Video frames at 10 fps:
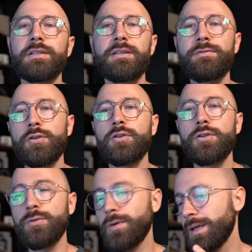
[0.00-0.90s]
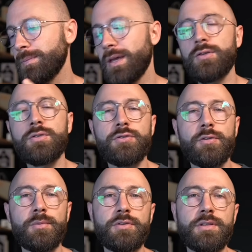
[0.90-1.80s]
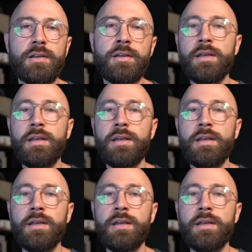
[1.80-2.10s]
If you're new, I am Adrian Somoza,